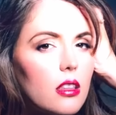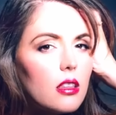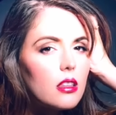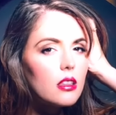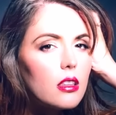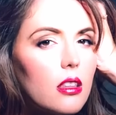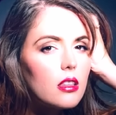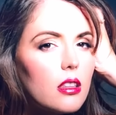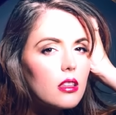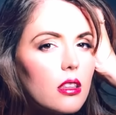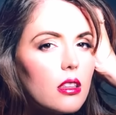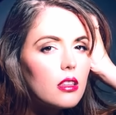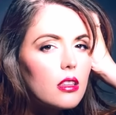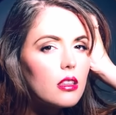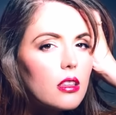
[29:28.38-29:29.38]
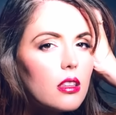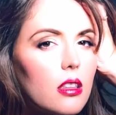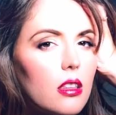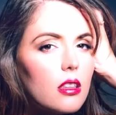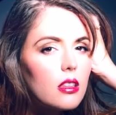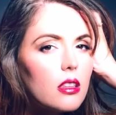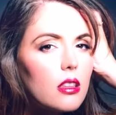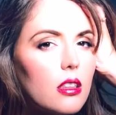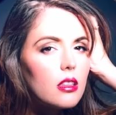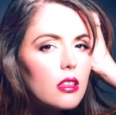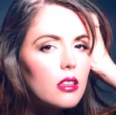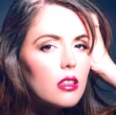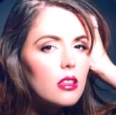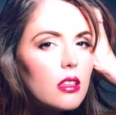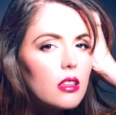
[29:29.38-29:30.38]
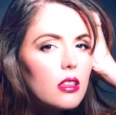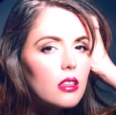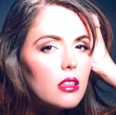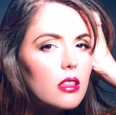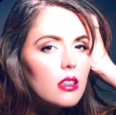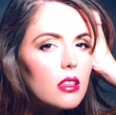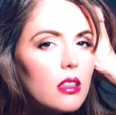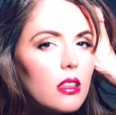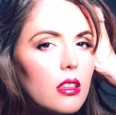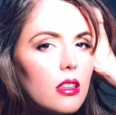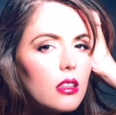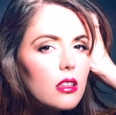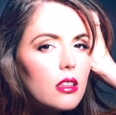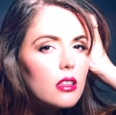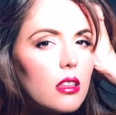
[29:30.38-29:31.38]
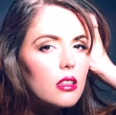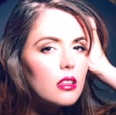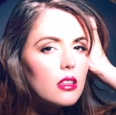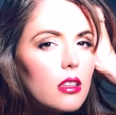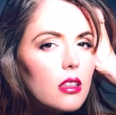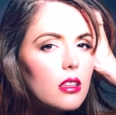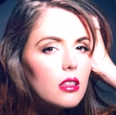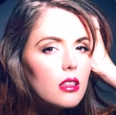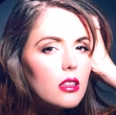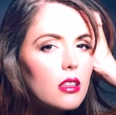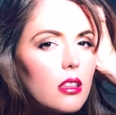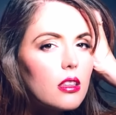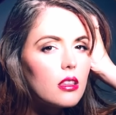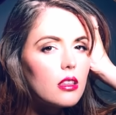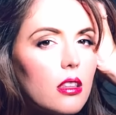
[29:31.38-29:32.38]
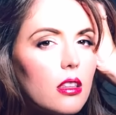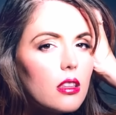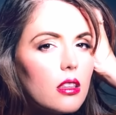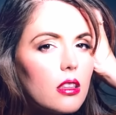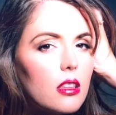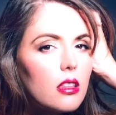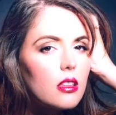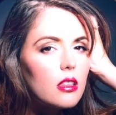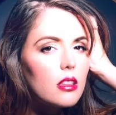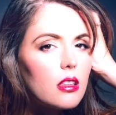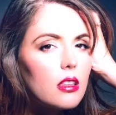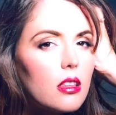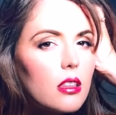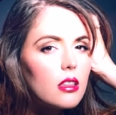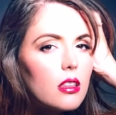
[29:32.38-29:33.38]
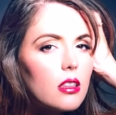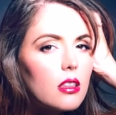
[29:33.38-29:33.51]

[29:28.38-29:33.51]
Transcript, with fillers: I kind of like like try to like toe the line of like creepy and slightly